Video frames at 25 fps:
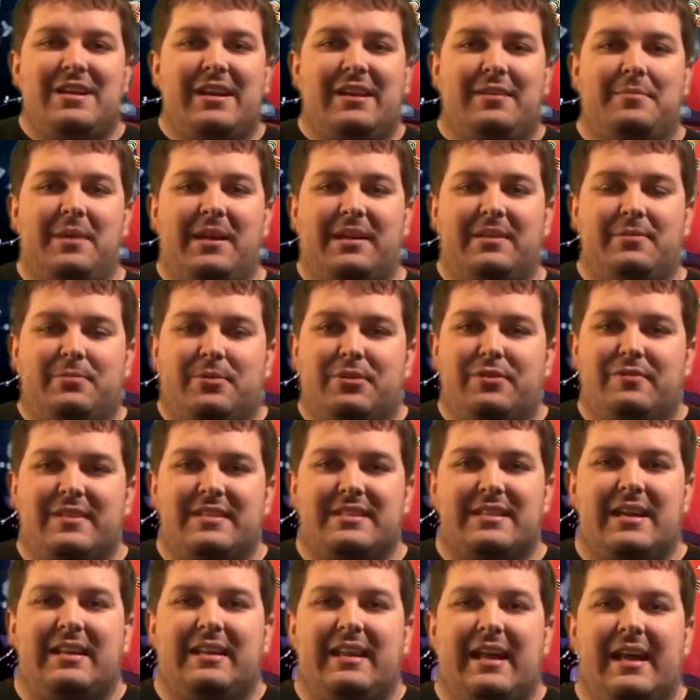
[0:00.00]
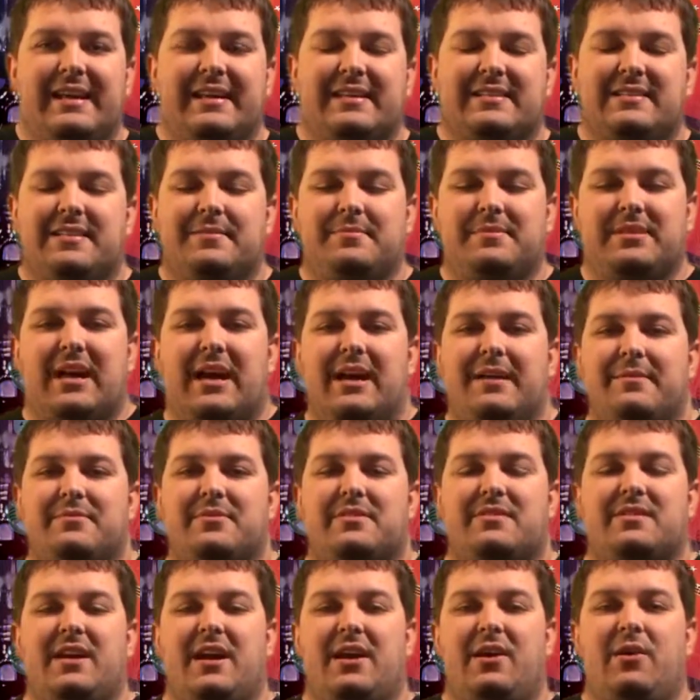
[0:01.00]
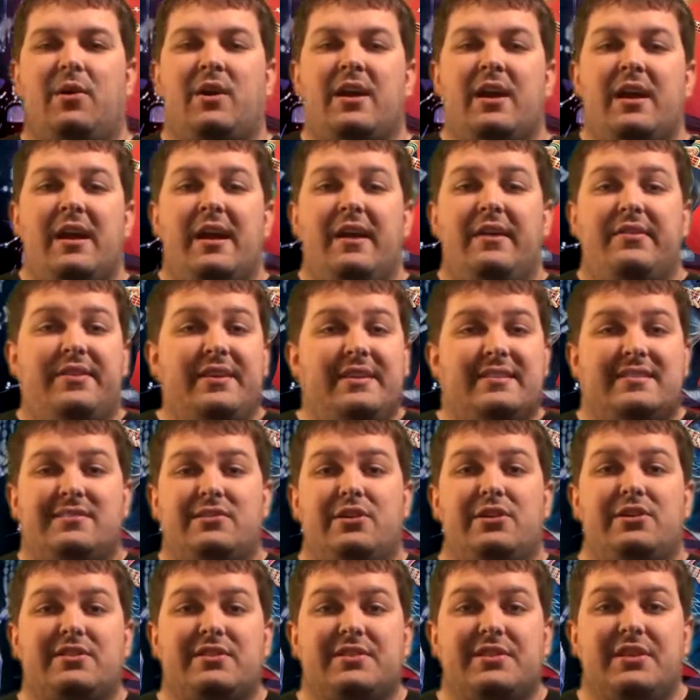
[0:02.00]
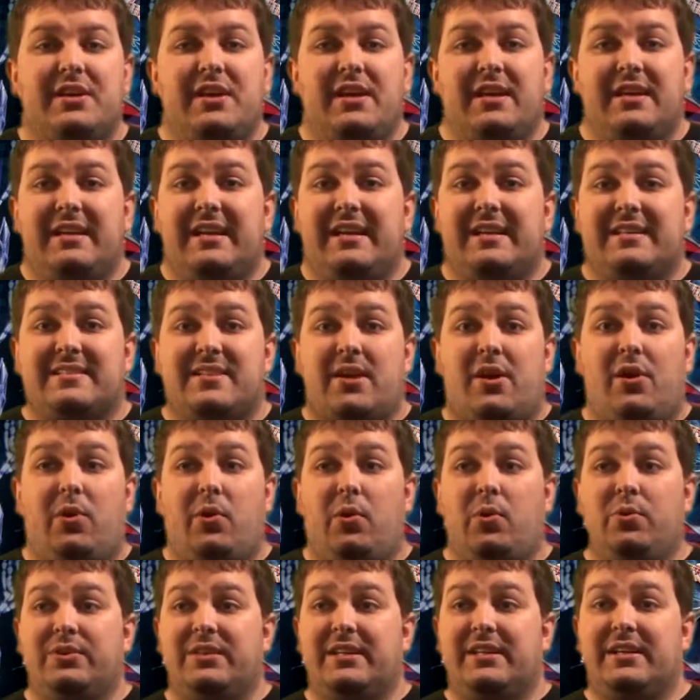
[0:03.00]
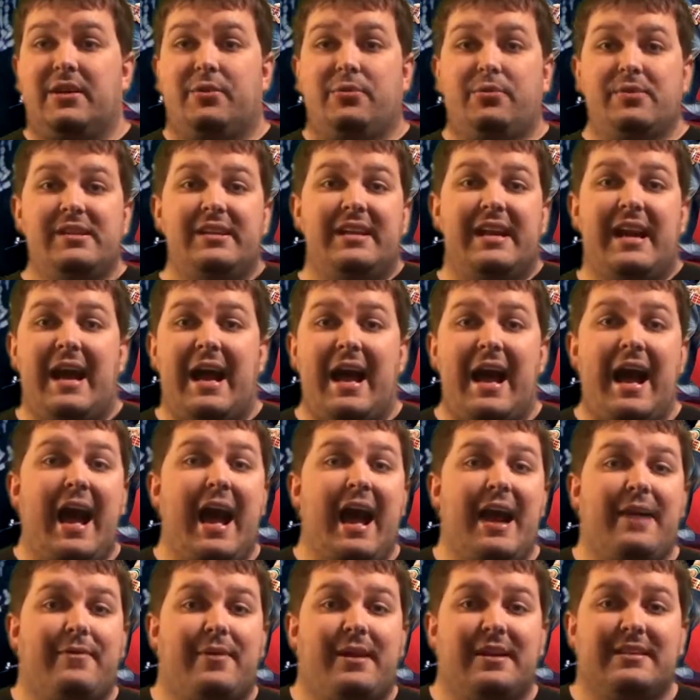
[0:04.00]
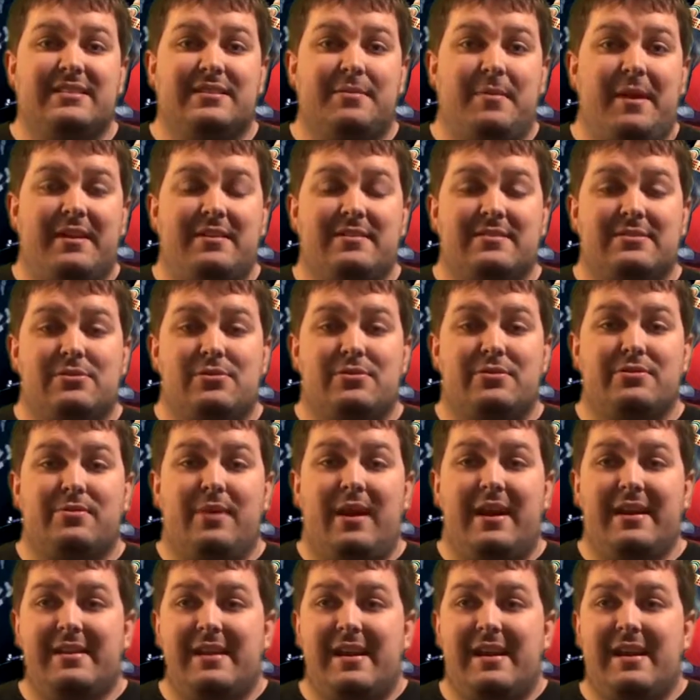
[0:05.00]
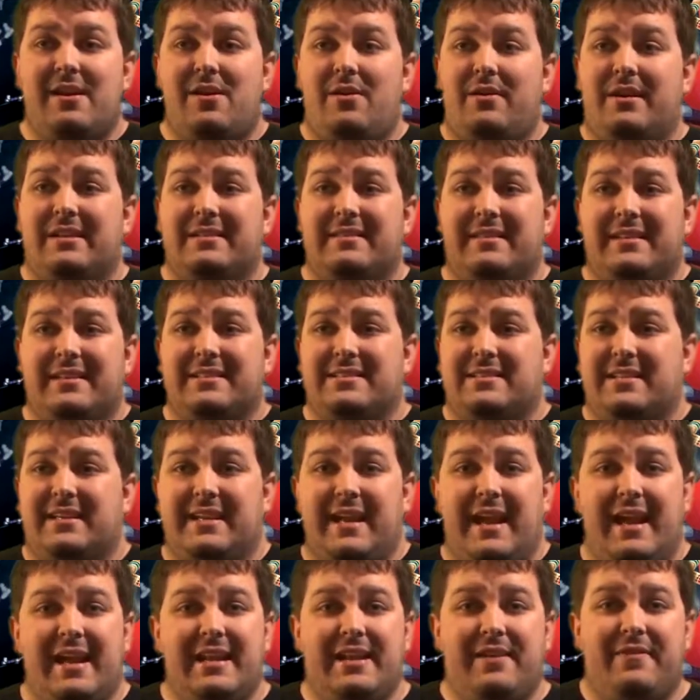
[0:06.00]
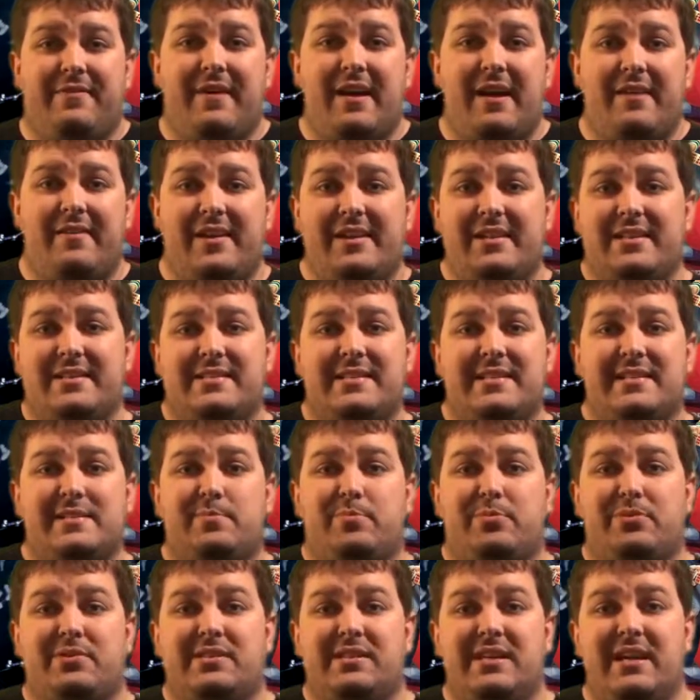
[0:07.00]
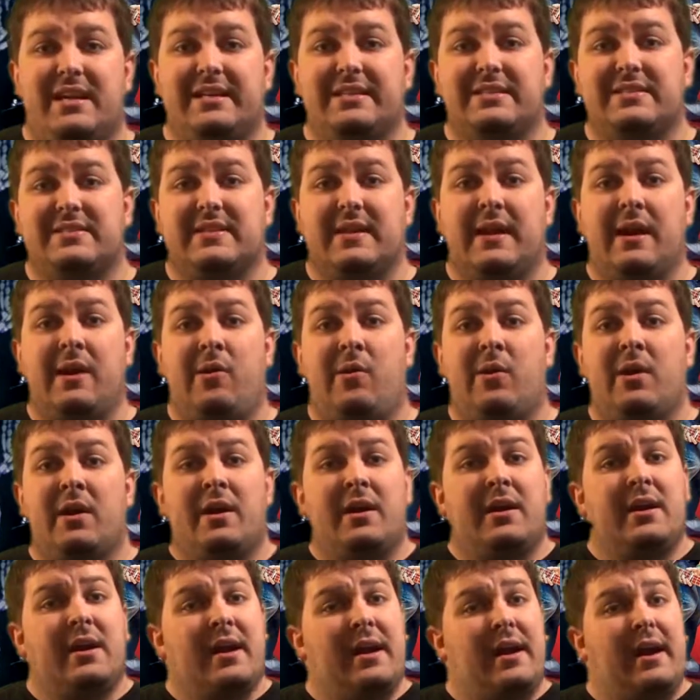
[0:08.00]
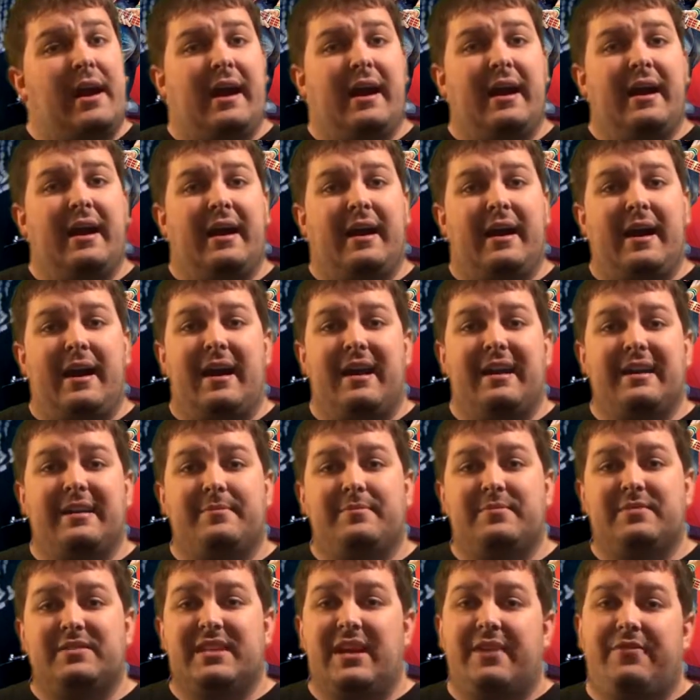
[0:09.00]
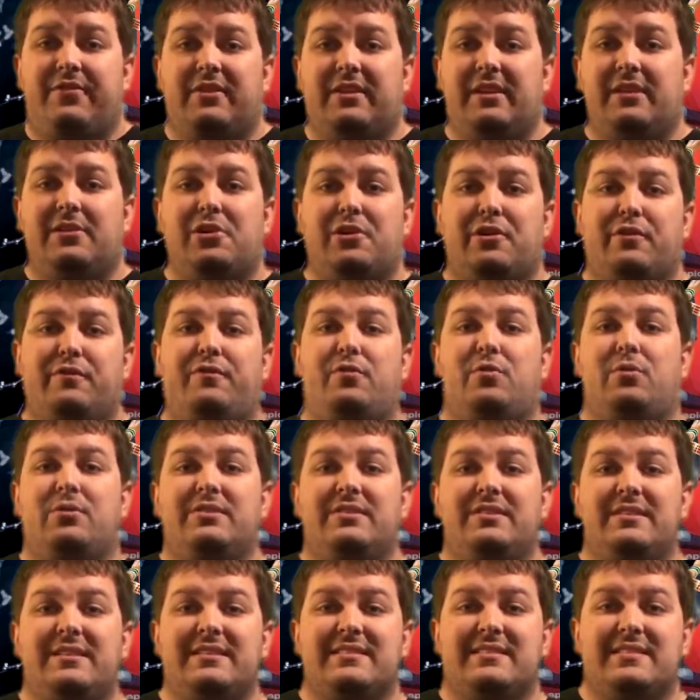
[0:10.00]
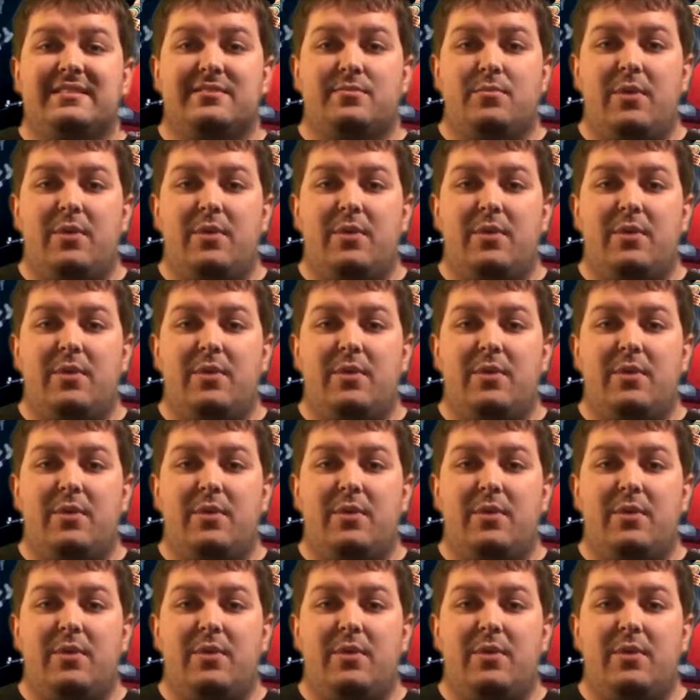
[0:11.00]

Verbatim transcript: animated movies I like sometimes. So this looks good. It's holding a really high Rotten Tomato scores right now. I think it's like 85, 86%. So uh, I am definitely looking forward to this as